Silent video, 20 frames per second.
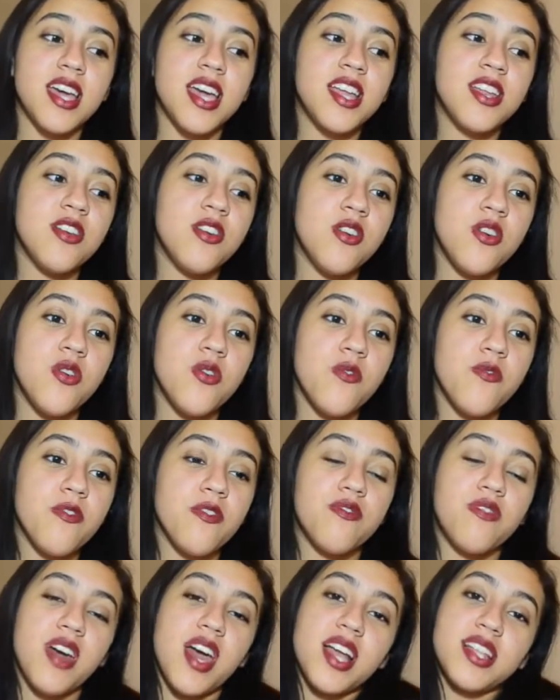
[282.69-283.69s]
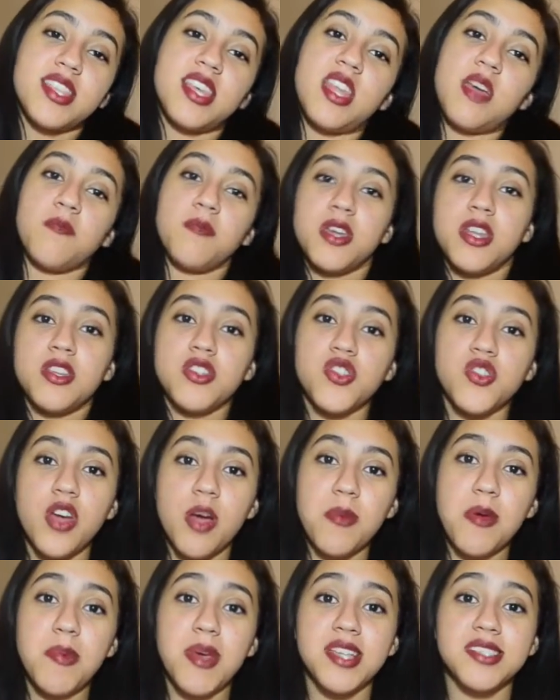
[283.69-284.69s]
I know for a fact that I'm gonna
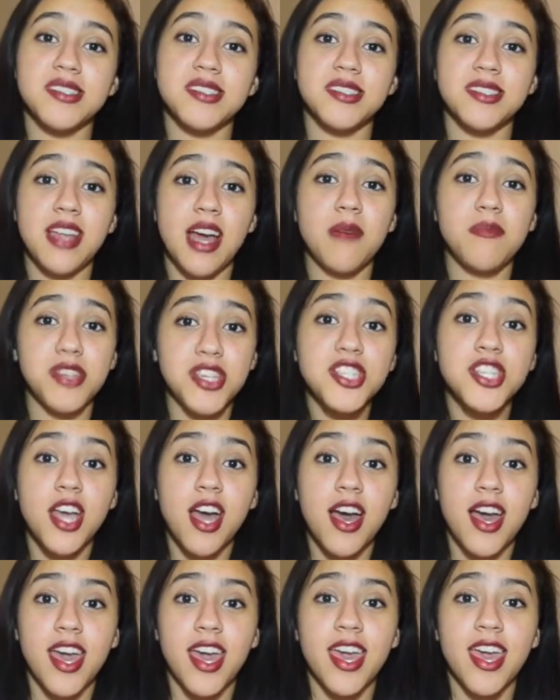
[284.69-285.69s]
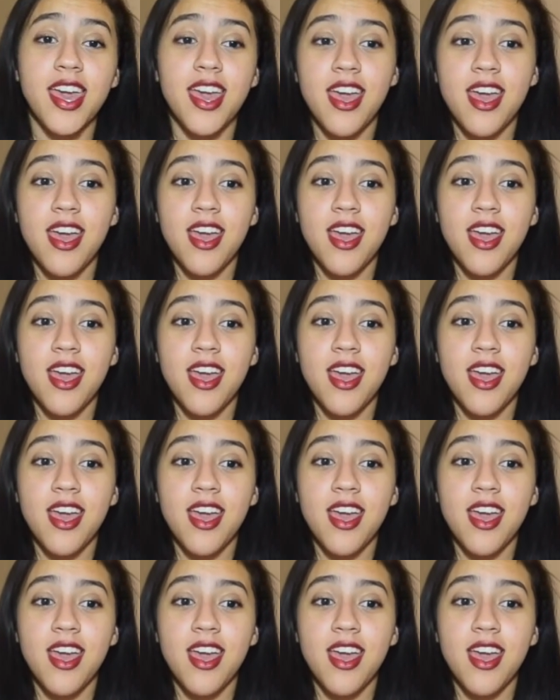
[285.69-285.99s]
try my best to not be shy